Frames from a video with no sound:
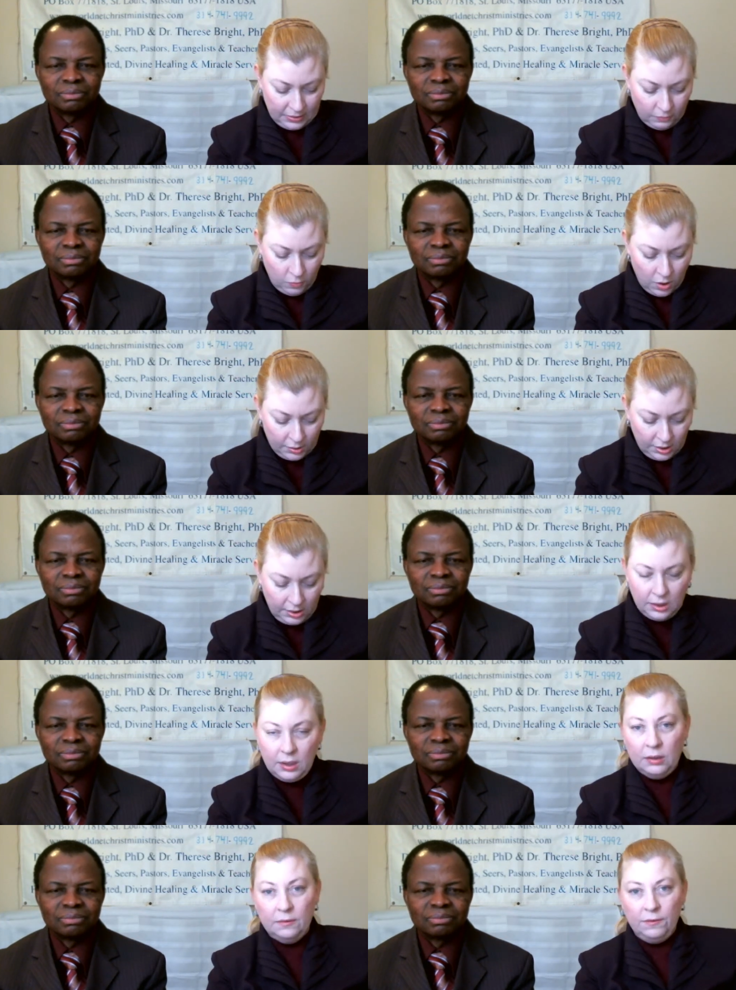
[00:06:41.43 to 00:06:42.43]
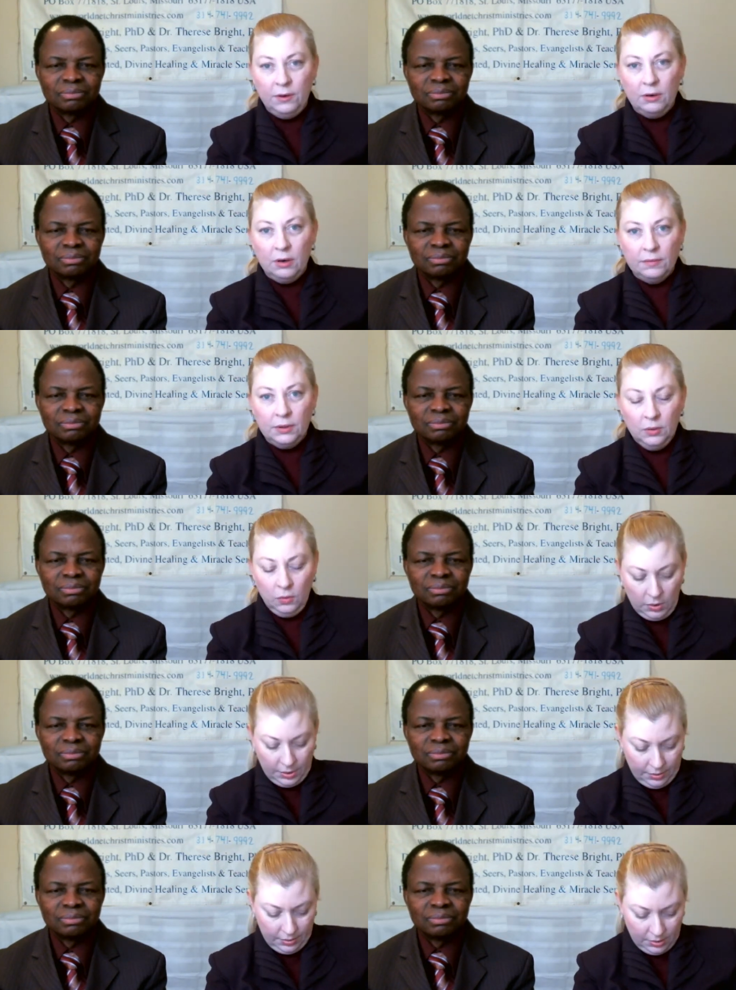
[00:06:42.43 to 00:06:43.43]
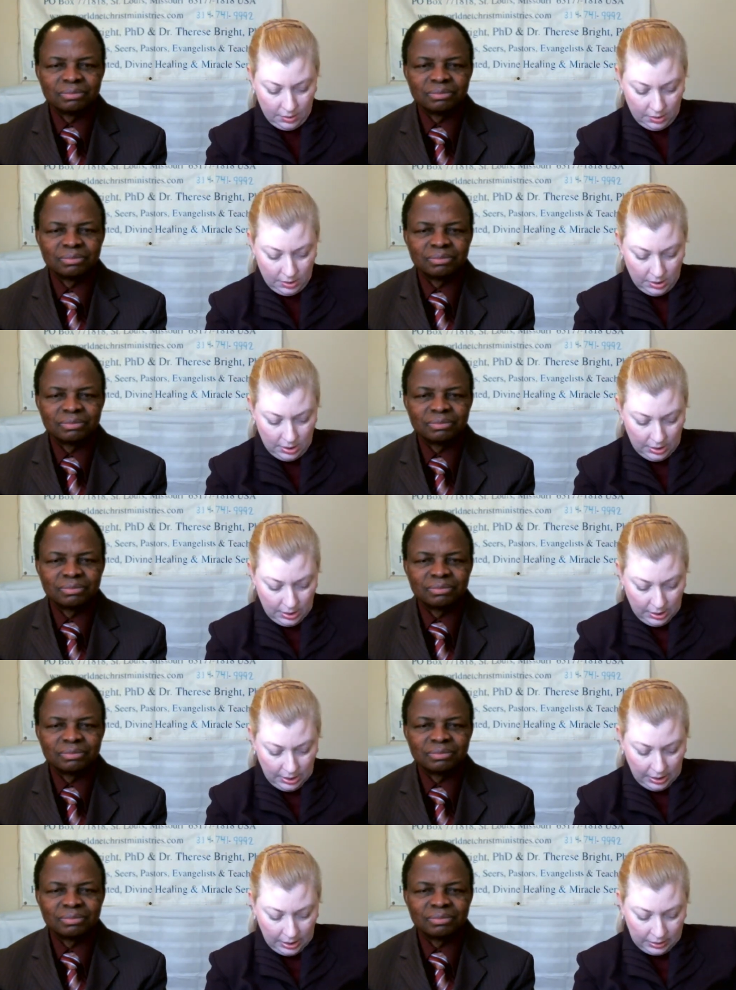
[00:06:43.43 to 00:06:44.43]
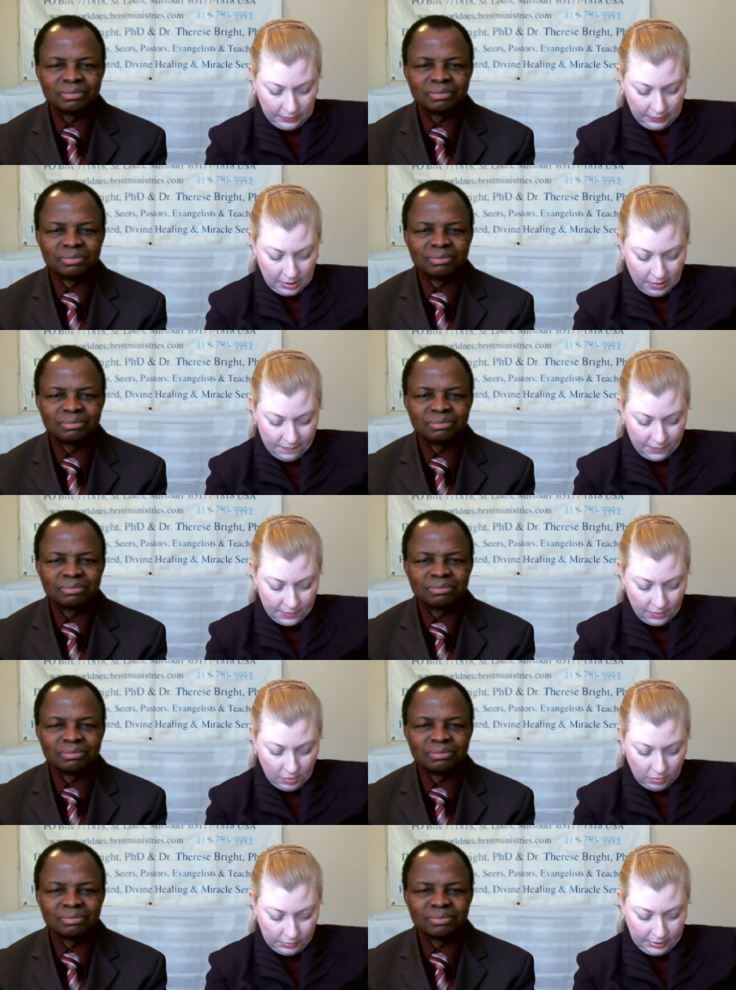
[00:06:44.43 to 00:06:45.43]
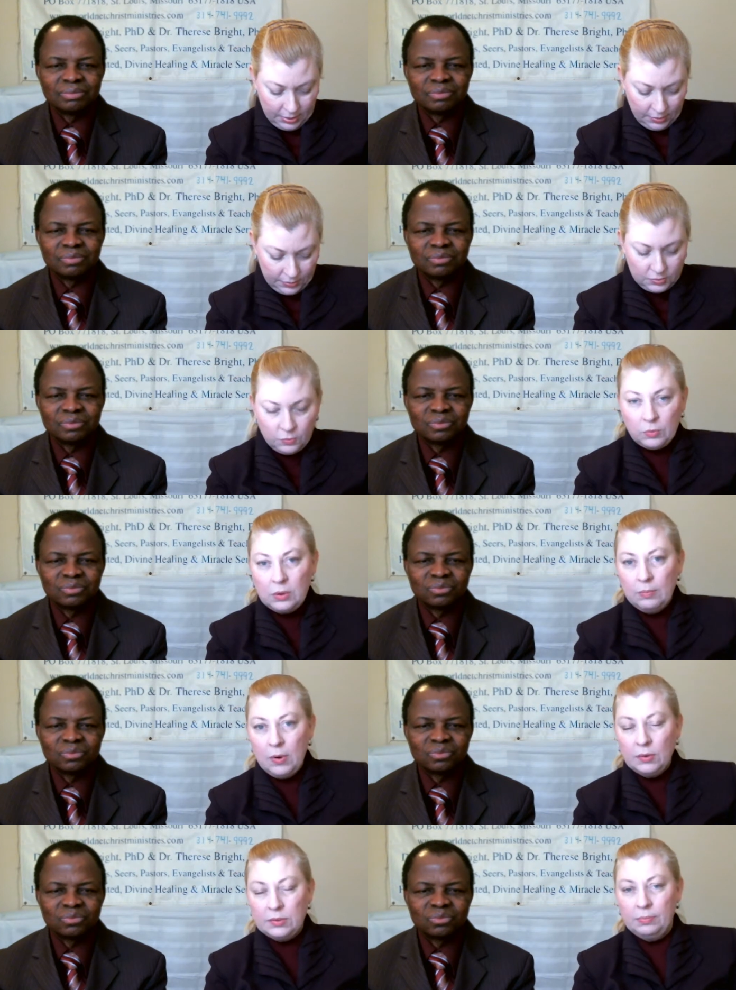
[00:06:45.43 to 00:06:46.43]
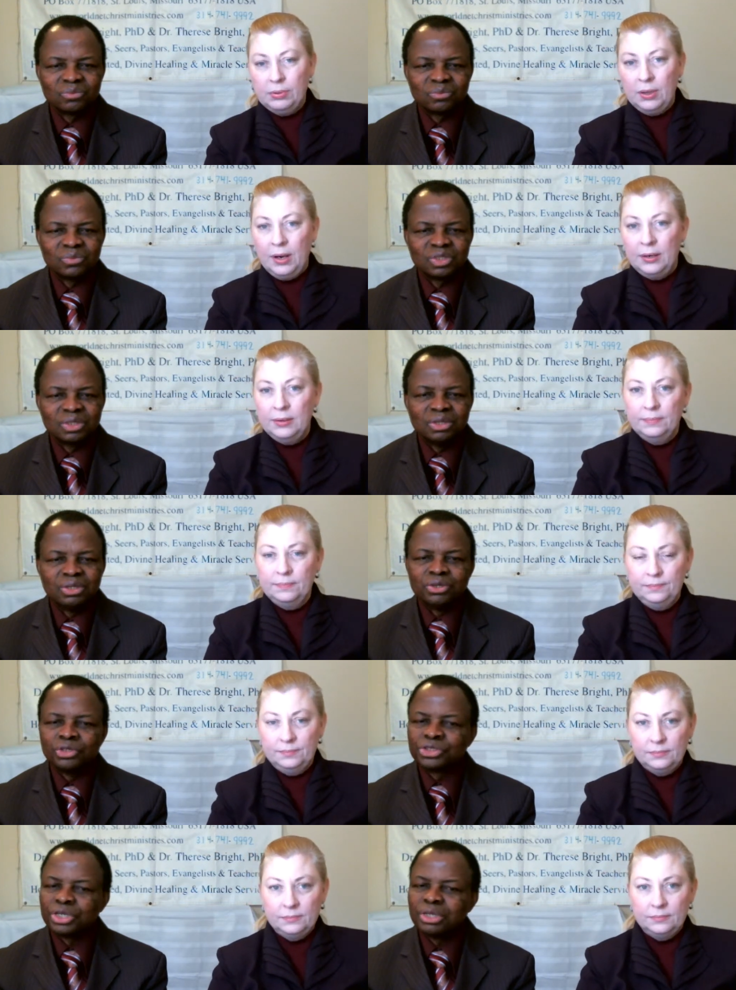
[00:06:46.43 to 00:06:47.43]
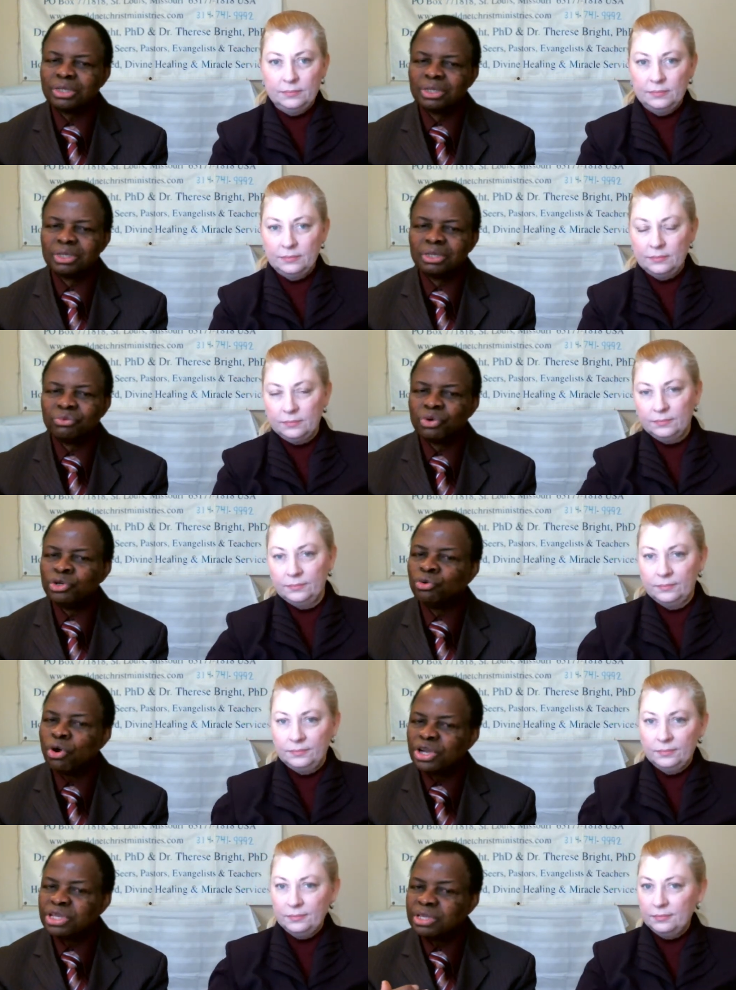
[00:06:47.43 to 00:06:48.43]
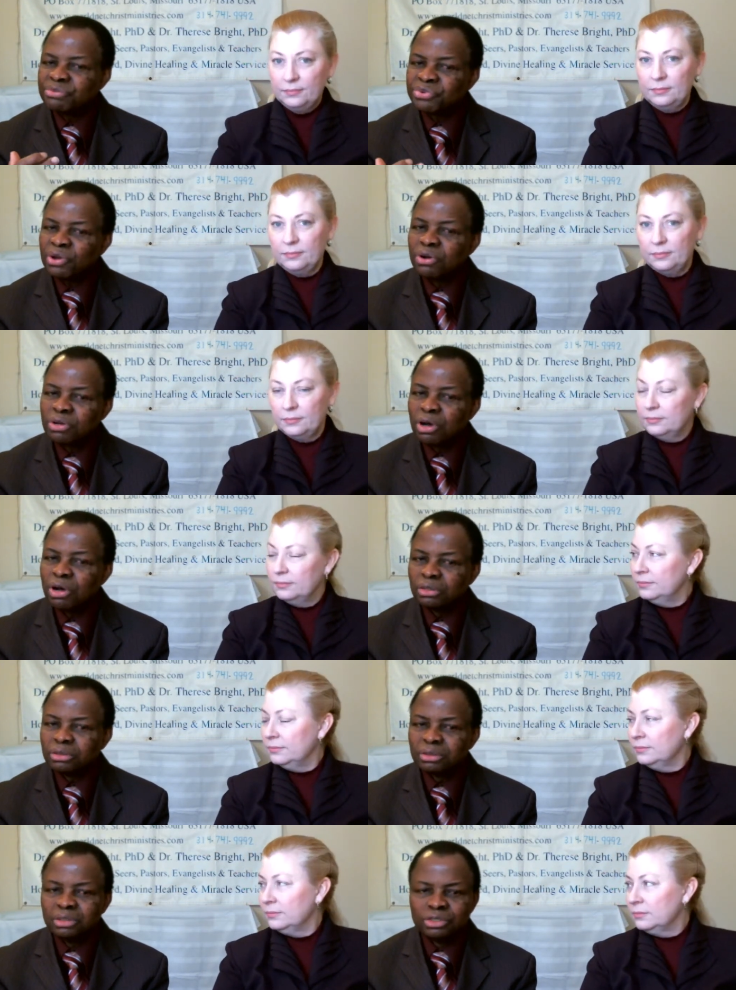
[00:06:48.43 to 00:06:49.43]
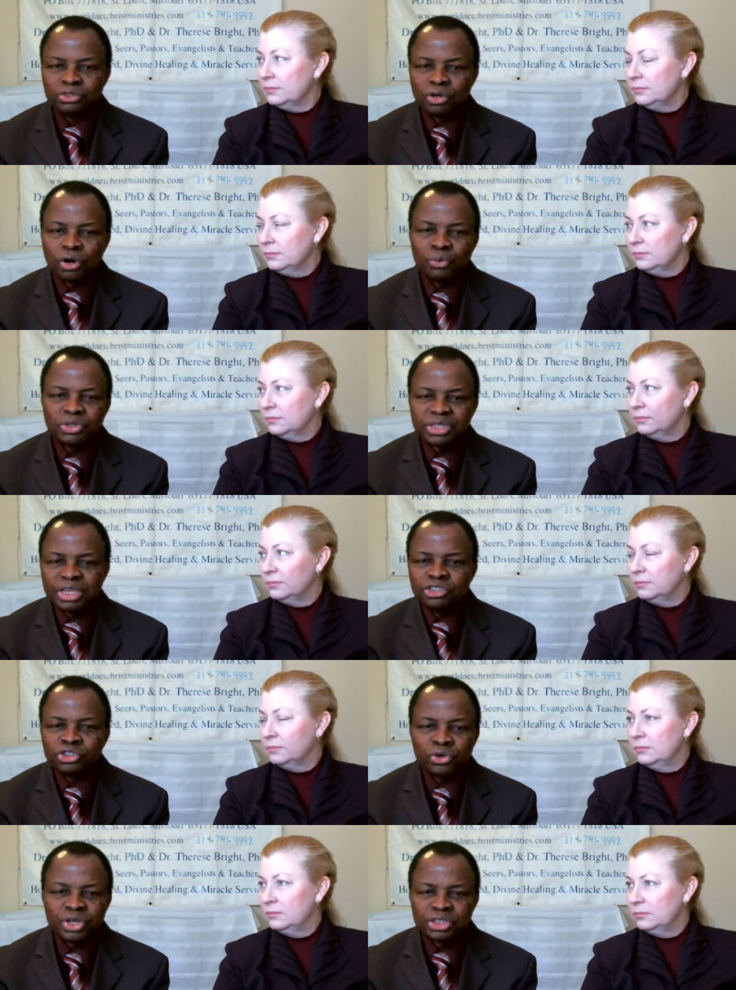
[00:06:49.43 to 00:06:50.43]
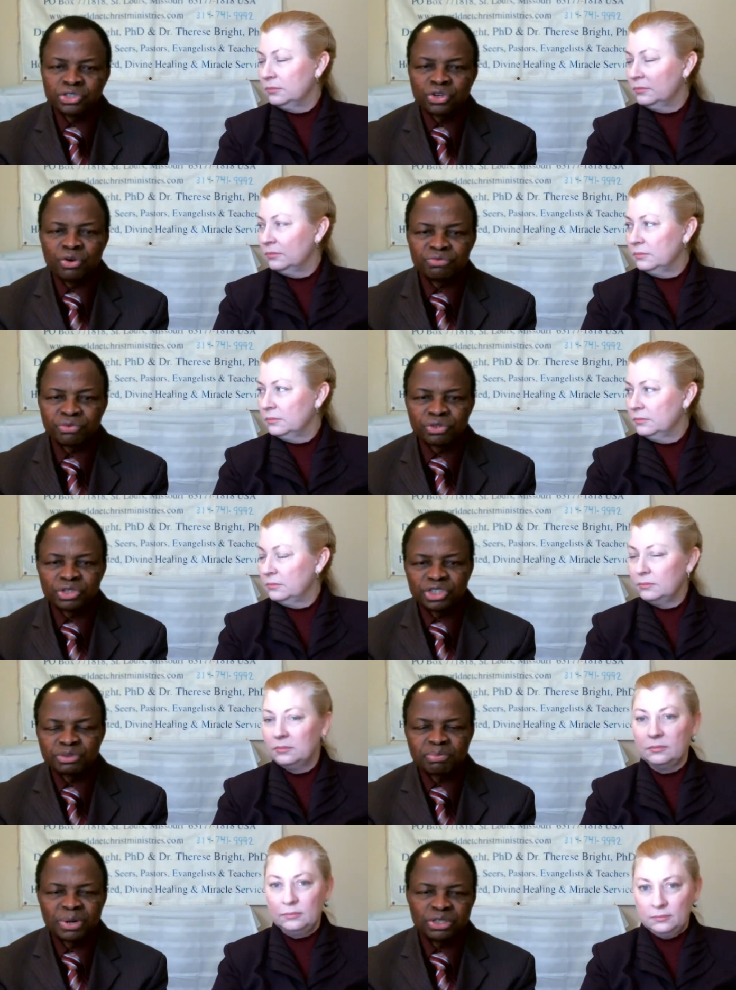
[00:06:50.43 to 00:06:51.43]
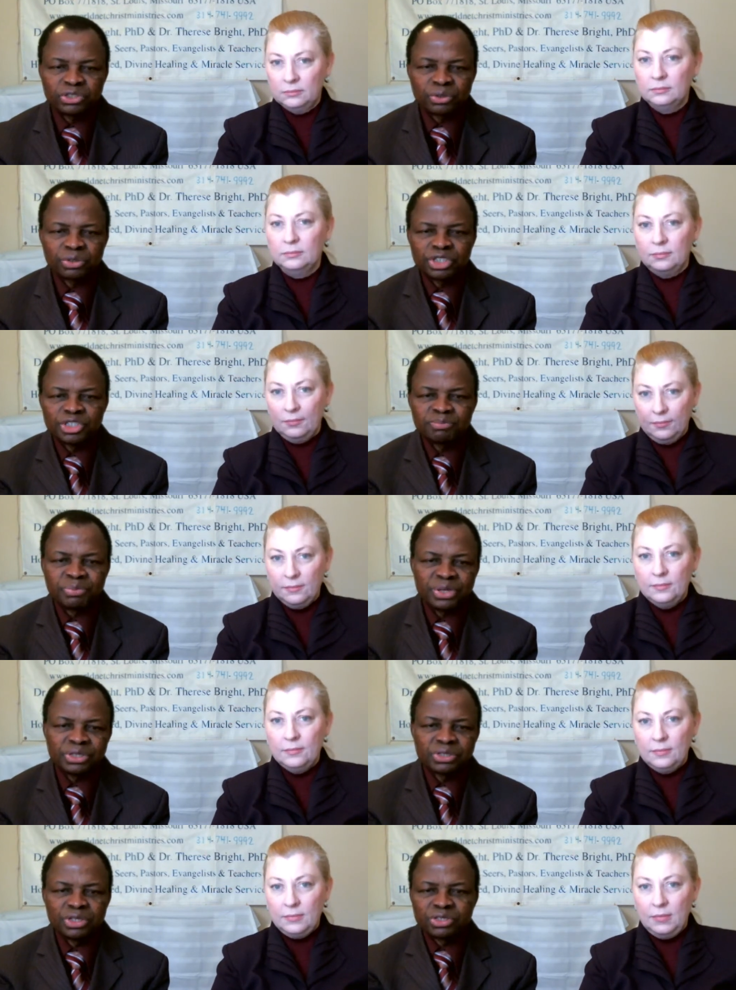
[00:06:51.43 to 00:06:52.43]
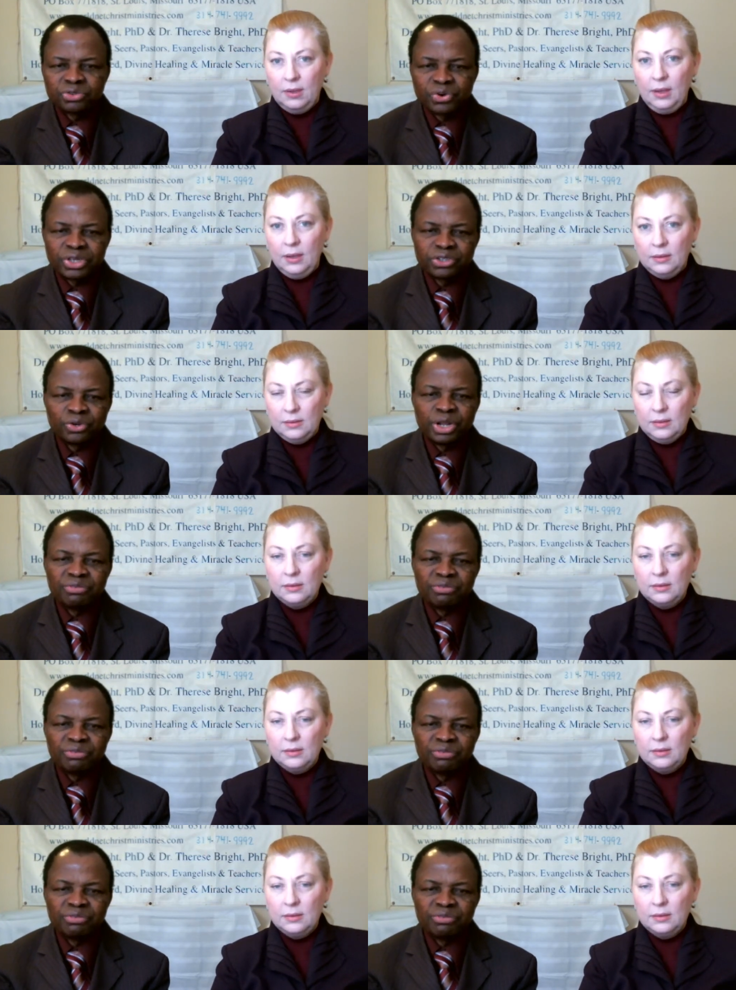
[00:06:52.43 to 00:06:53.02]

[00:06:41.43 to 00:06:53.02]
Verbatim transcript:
Speaker 1: and walking in the fear of the Lord, and in the comfort of the Holy Ghost were multiplied.
Speaker 2: You see, when you walk in the fear of God, you always enjoy His comfort, His pleasure, His peace, His rest on